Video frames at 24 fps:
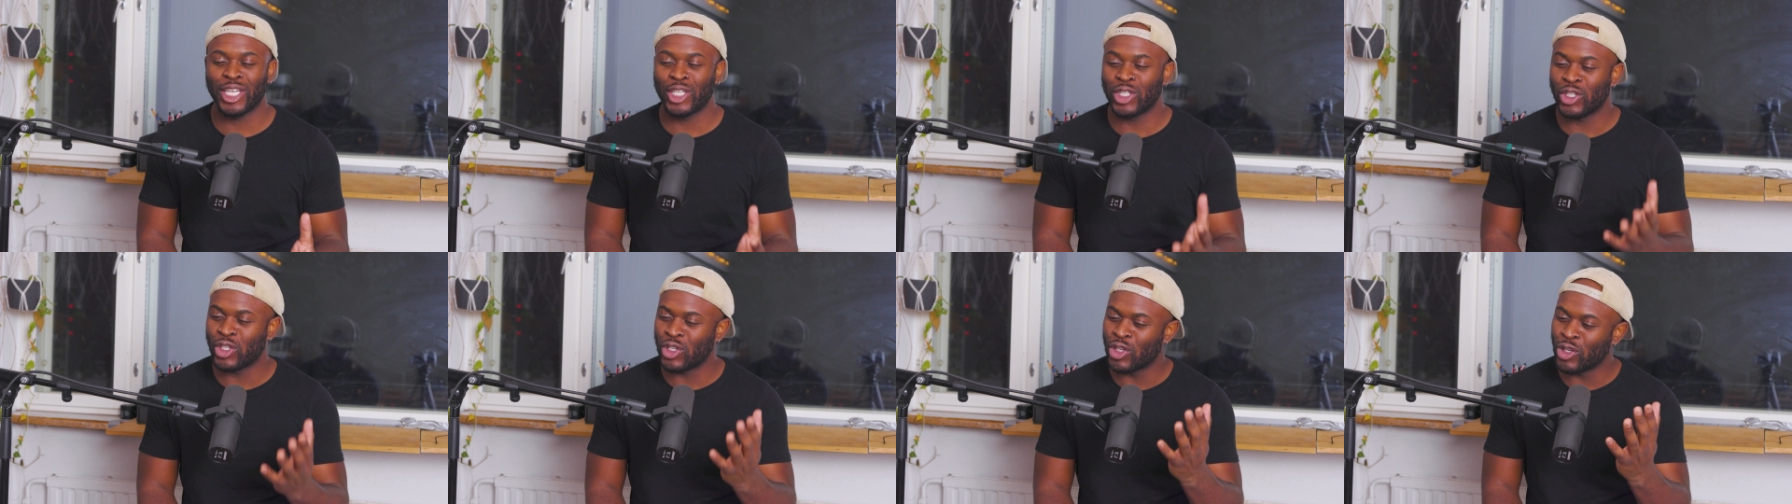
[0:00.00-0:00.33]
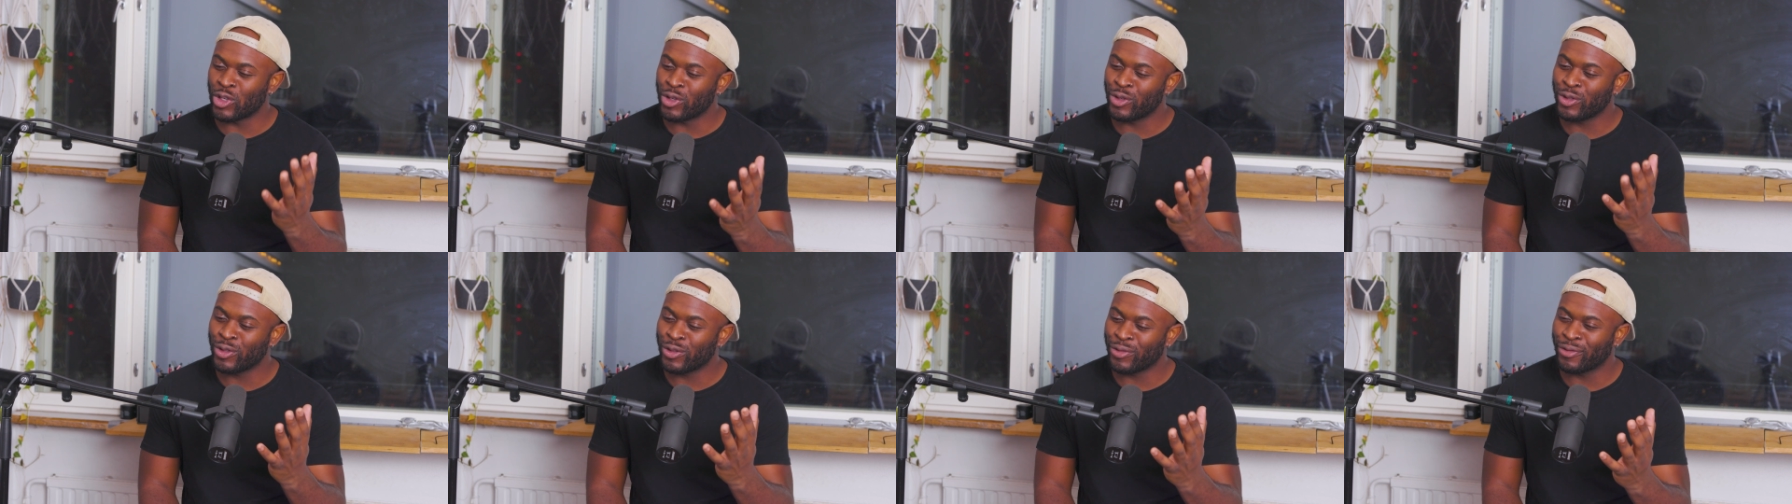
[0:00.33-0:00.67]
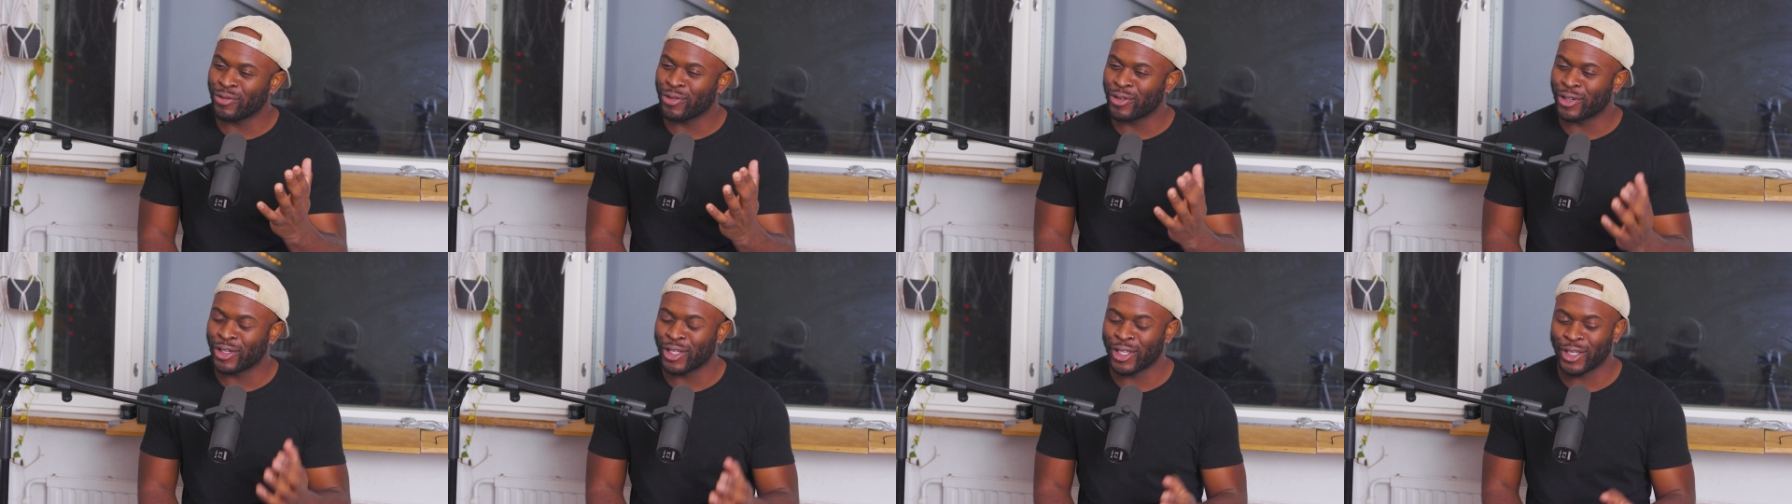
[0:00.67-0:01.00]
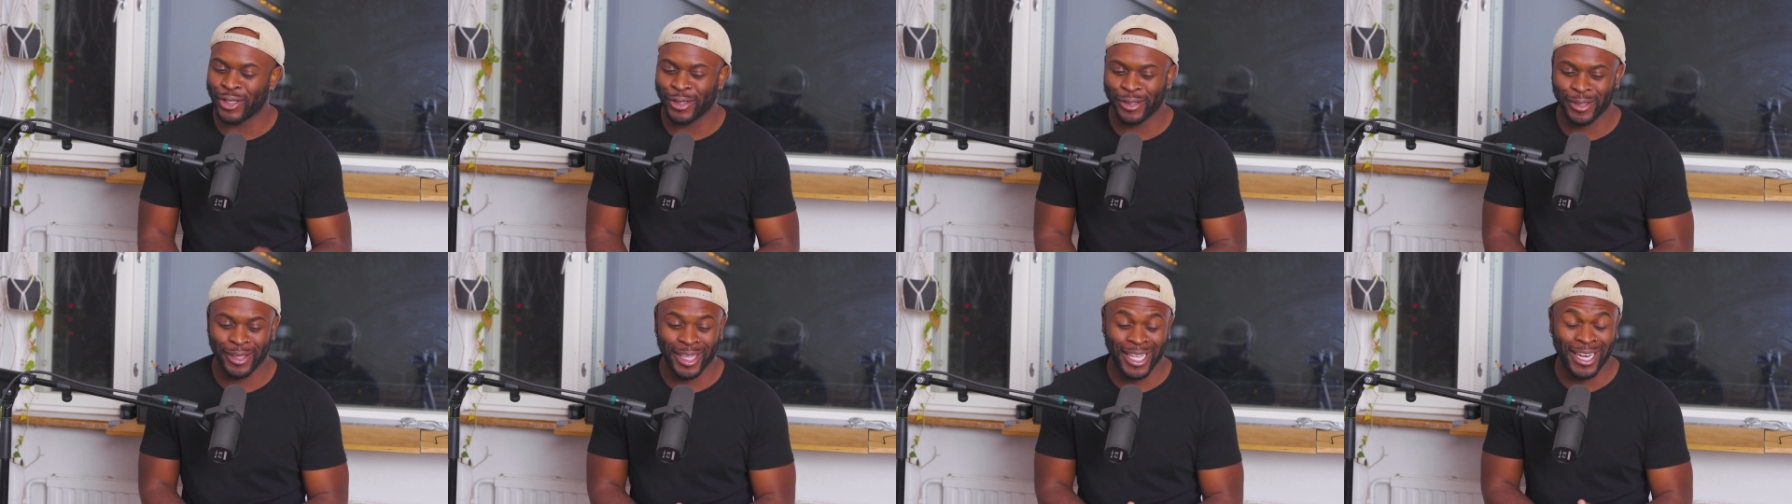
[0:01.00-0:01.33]
news for
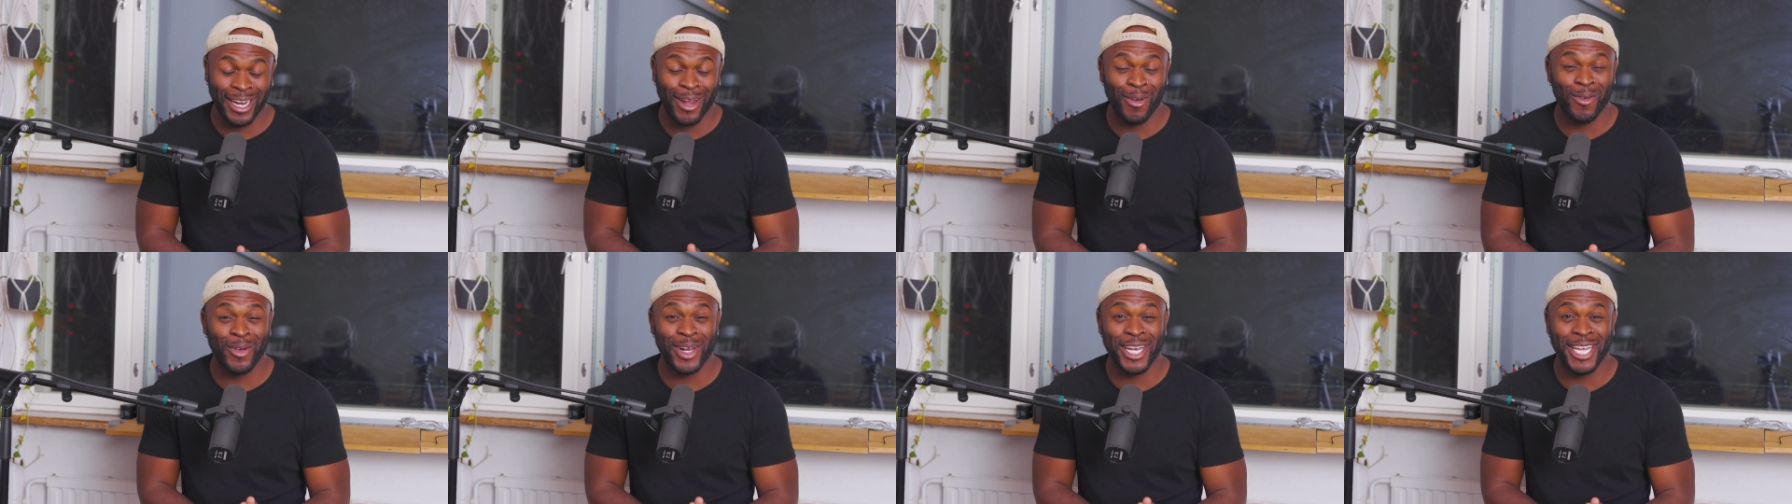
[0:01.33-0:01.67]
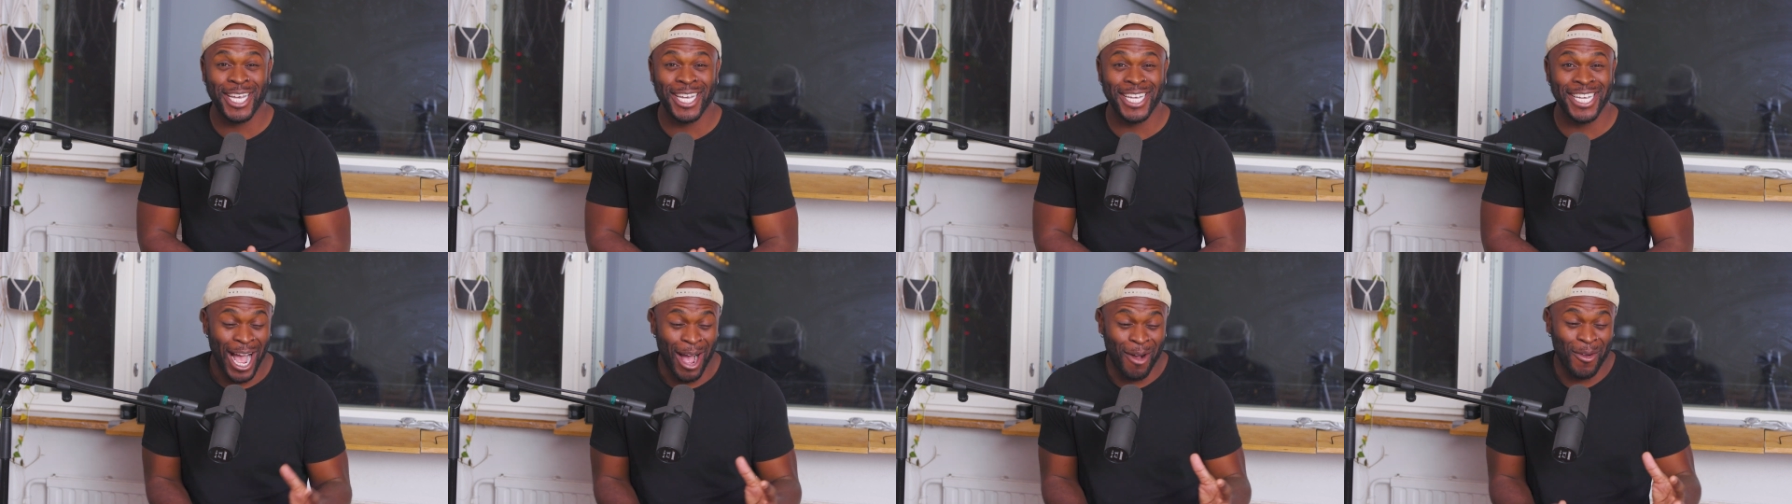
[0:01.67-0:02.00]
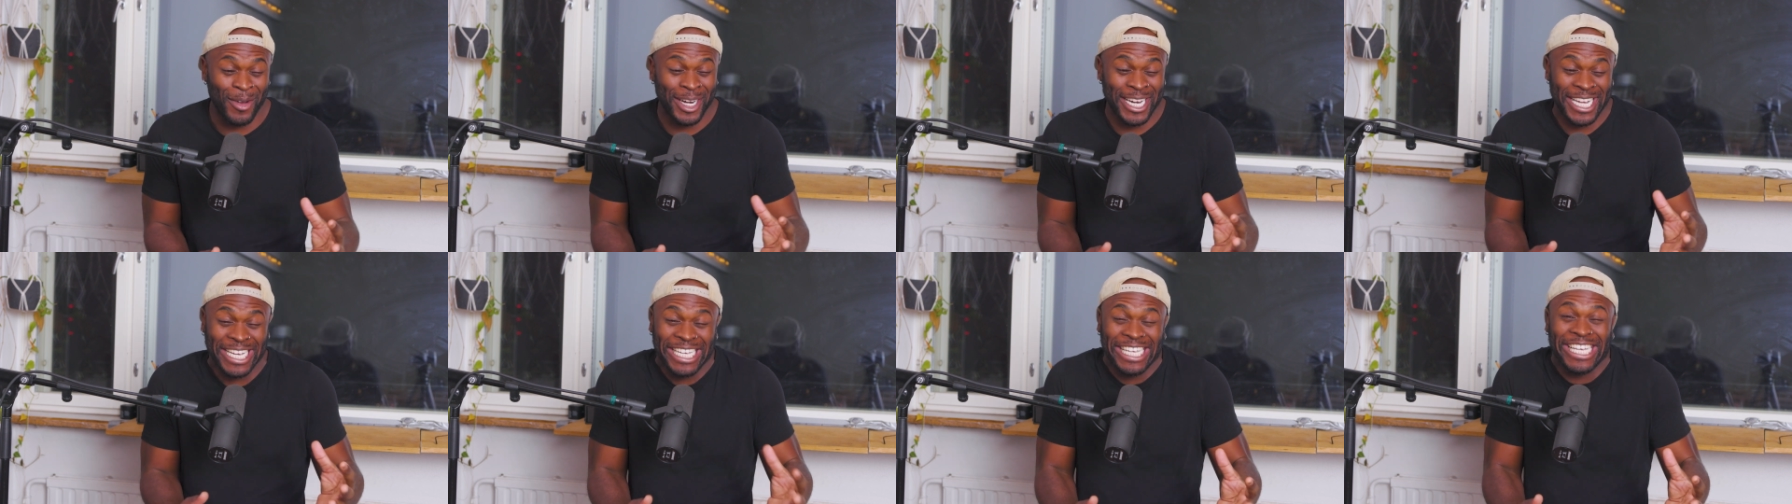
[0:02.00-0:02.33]
you that I wanna